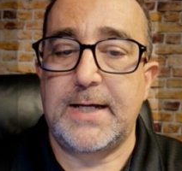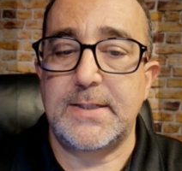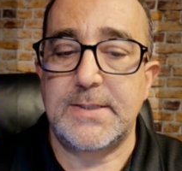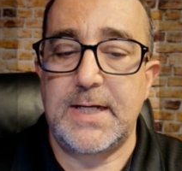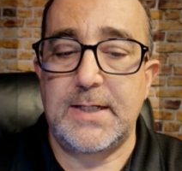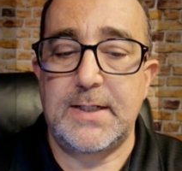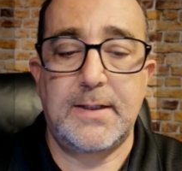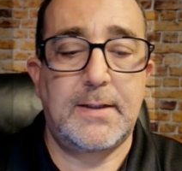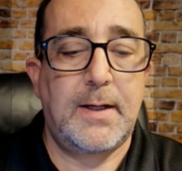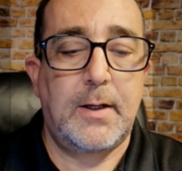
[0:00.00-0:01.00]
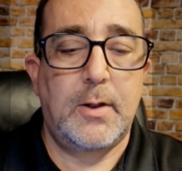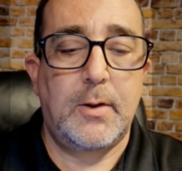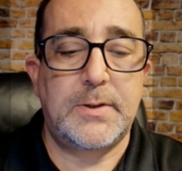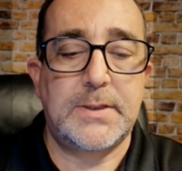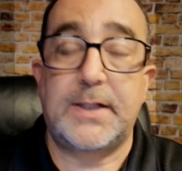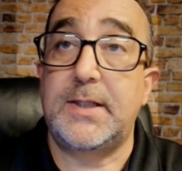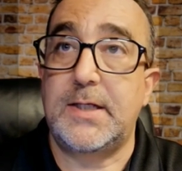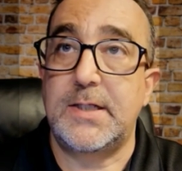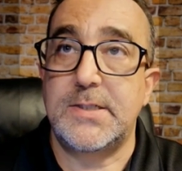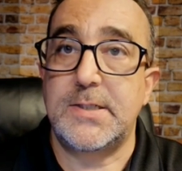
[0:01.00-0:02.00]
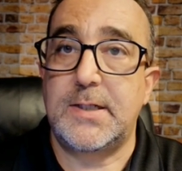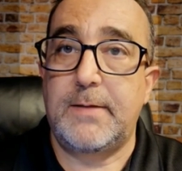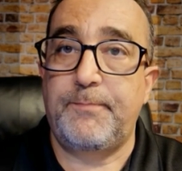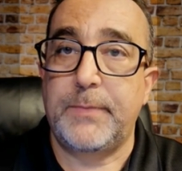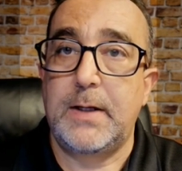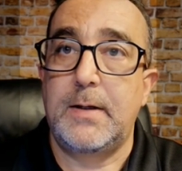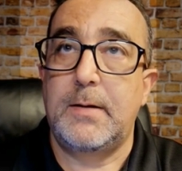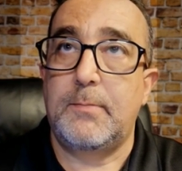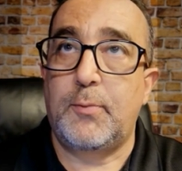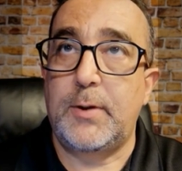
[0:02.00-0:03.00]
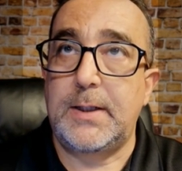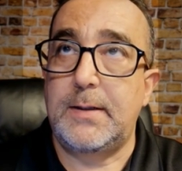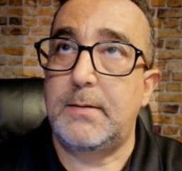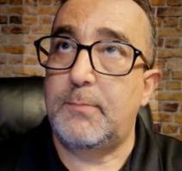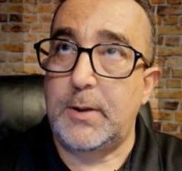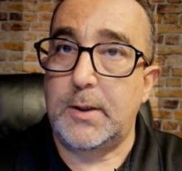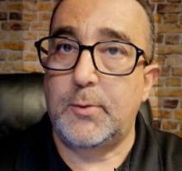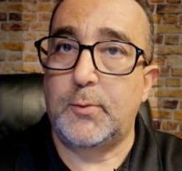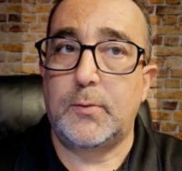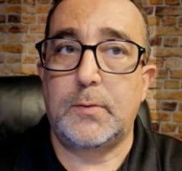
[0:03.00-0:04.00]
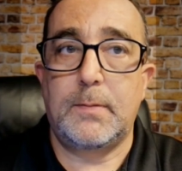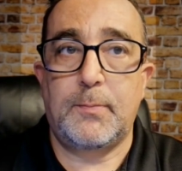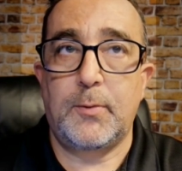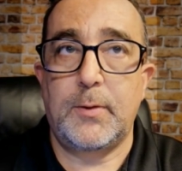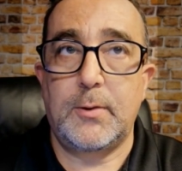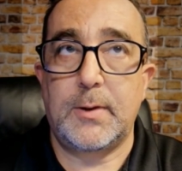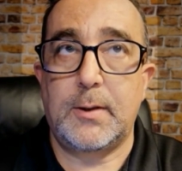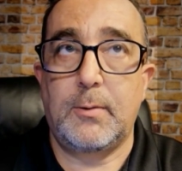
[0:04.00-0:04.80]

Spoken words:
is taking, which I think is pretty cool, pretty quick